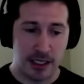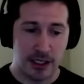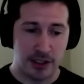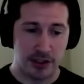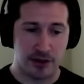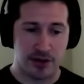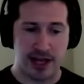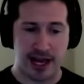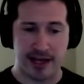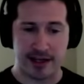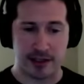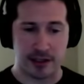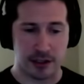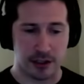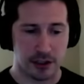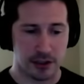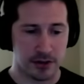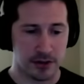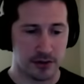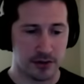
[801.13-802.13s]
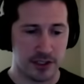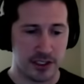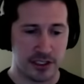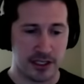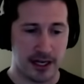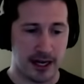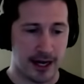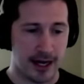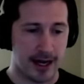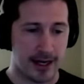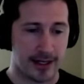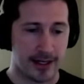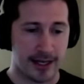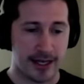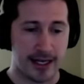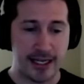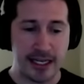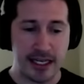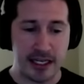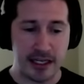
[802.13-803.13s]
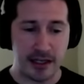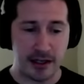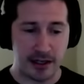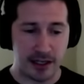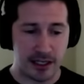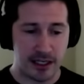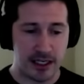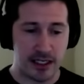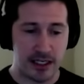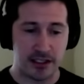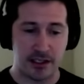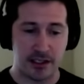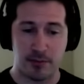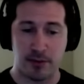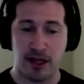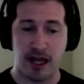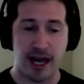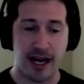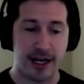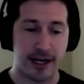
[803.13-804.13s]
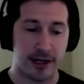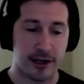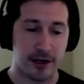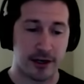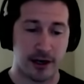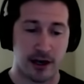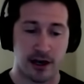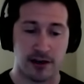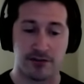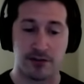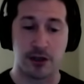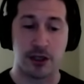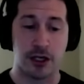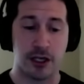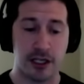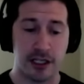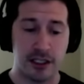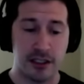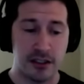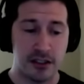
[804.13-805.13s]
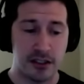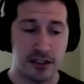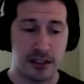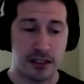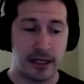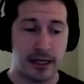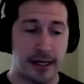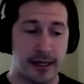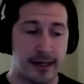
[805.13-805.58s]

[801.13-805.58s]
So that includes any supplier of goods